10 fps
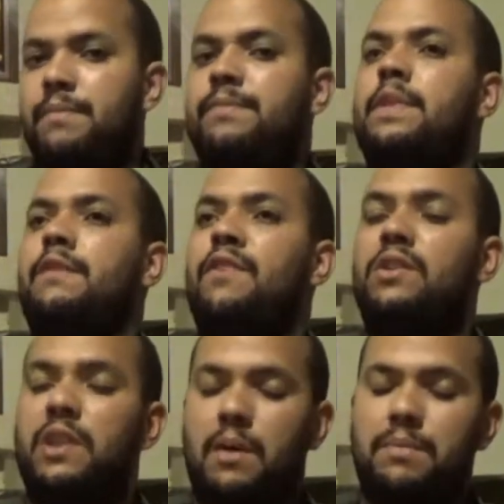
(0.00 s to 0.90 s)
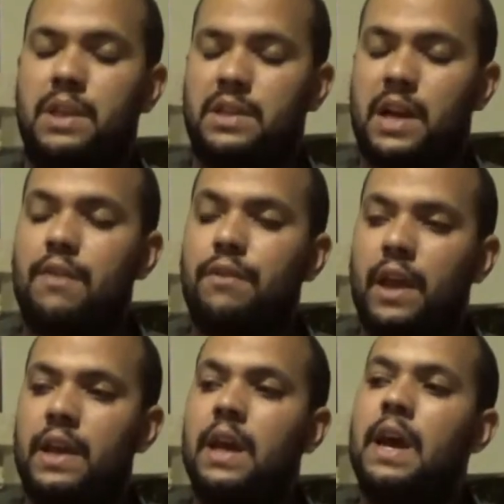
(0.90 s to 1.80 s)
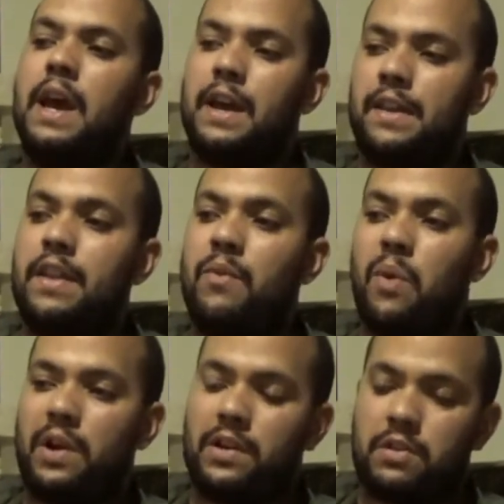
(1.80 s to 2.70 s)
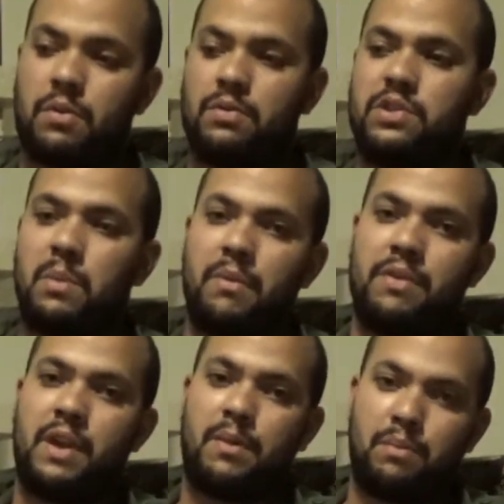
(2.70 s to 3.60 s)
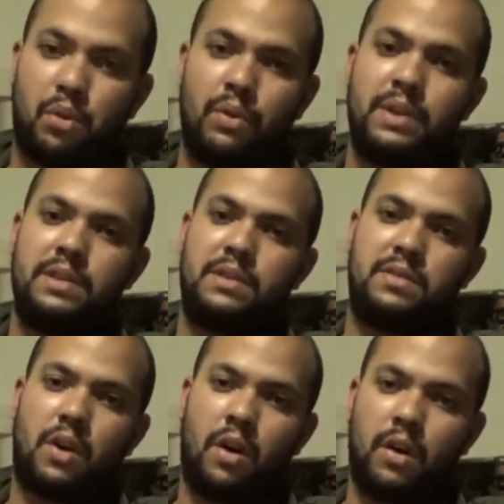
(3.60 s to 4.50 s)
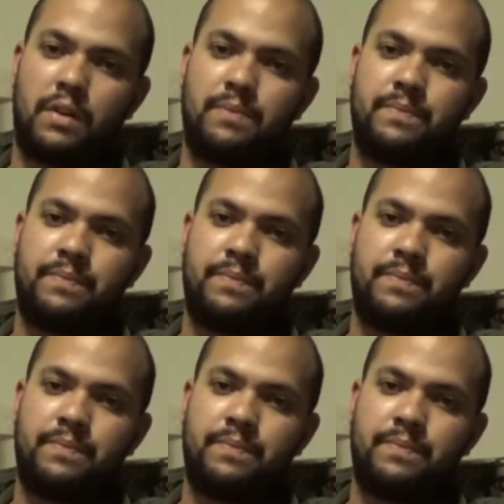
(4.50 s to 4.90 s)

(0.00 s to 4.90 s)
They filled it up, the entire flight, and then they wanted to throw some of their employees on